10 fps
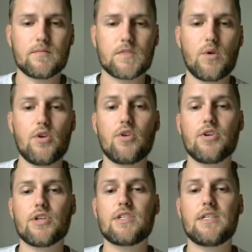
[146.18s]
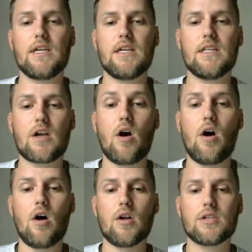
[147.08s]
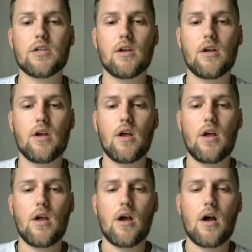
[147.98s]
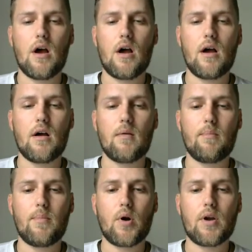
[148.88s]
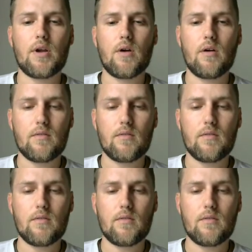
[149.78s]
So you can just see the cost per hero.